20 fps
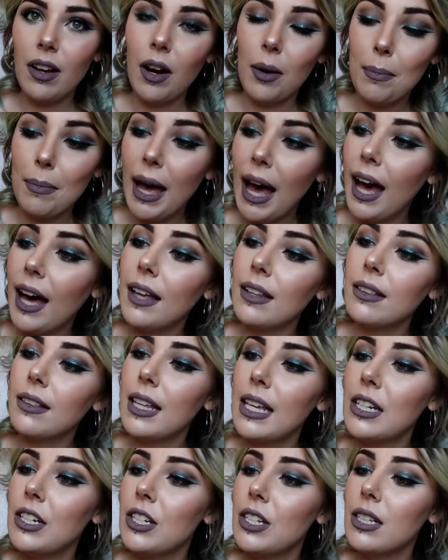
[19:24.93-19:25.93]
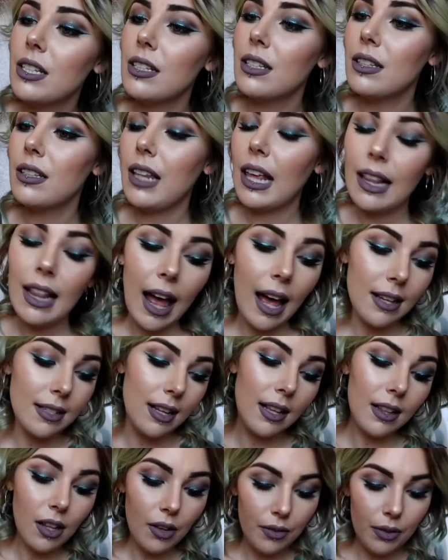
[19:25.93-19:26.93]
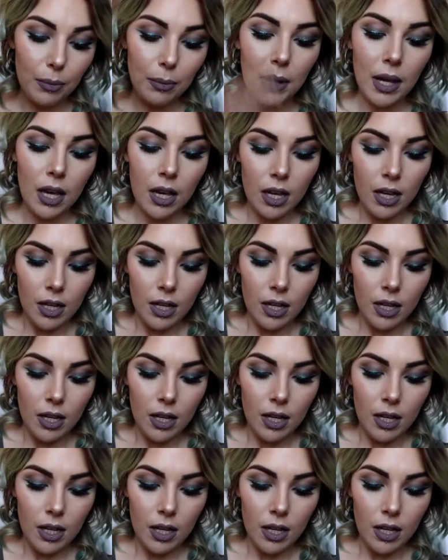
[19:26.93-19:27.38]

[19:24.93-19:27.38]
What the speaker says: are matte. They last. I love them.